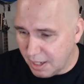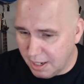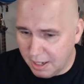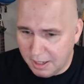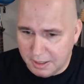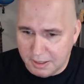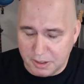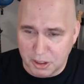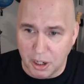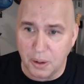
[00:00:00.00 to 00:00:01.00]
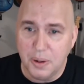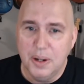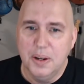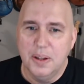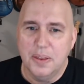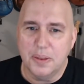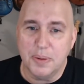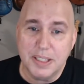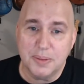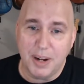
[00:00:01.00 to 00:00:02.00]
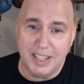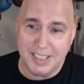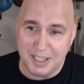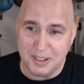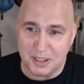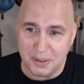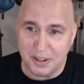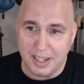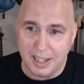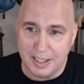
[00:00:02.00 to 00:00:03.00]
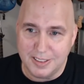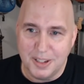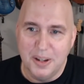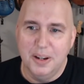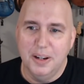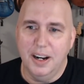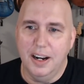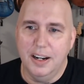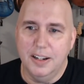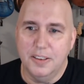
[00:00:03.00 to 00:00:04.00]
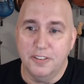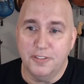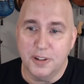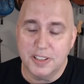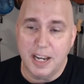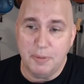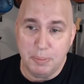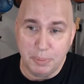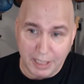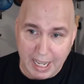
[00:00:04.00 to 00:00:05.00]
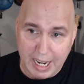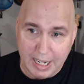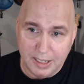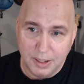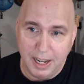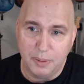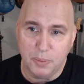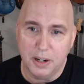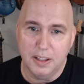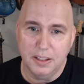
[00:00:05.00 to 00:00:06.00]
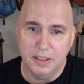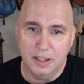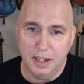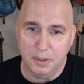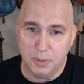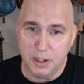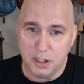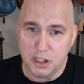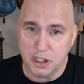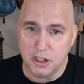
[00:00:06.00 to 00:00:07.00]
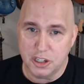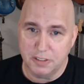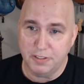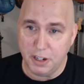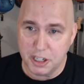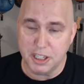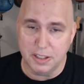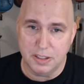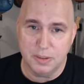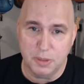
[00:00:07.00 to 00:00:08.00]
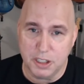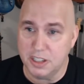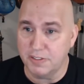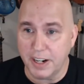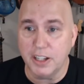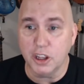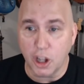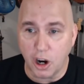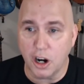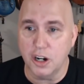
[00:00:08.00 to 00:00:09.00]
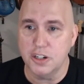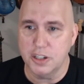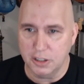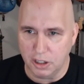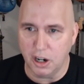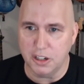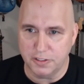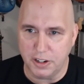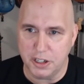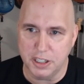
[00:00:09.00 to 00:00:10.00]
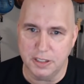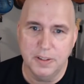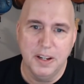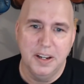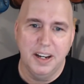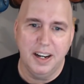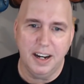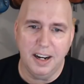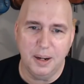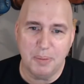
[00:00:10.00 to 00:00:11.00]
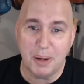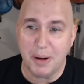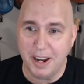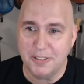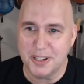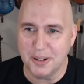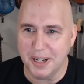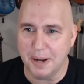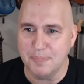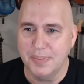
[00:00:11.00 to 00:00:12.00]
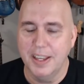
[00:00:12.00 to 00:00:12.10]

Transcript: Uh, so, the reason why I tell you the story is. Uh, the first time we played at one of the one of the church functions, which is a very large, large function, uh, my wife showed up.